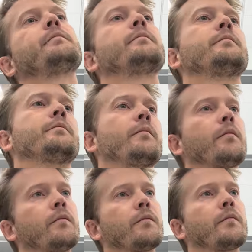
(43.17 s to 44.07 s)
So that
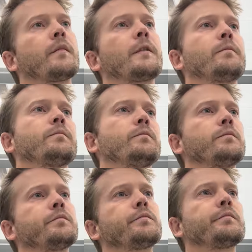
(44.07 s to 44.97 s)
it was a pretty
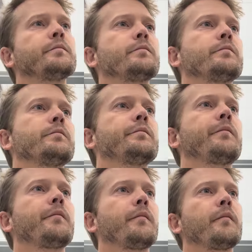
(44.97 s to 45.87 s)
typical
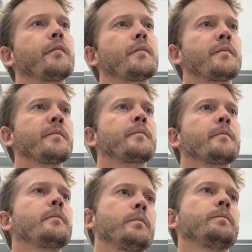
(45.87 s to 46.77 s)
STEAM
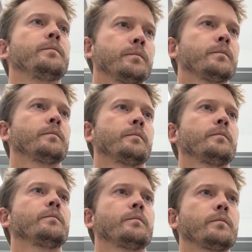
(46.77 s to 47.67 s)
lesson for the grade
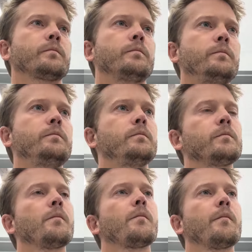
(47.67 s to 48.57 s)
7 class,
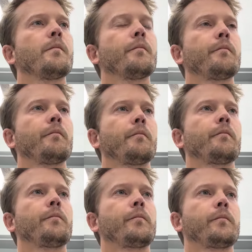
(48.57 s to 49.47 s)
where
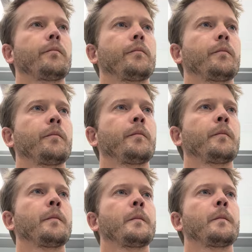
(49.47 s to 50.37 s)
they come in and
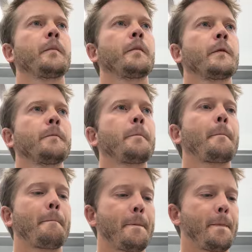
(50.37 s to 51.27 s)
they do the little
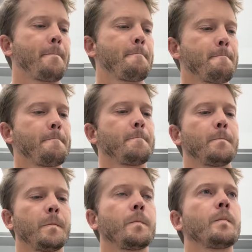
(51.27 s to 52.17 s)
warm-up activity and
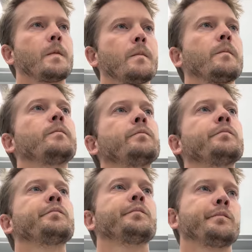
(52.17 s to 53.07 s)
then they work
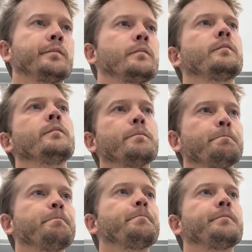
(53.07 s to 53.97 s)
independently. So
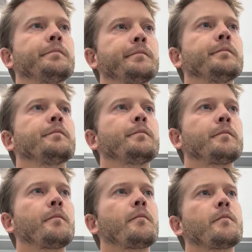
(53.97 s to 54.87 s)
I really
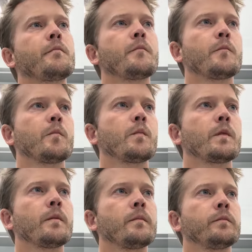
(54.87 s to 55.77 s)
try to keep it
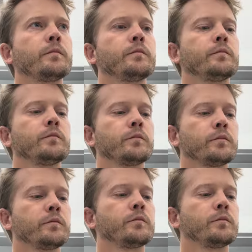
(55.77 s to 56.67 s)
where I act as a
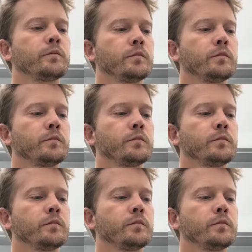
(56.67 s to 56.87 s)
mentor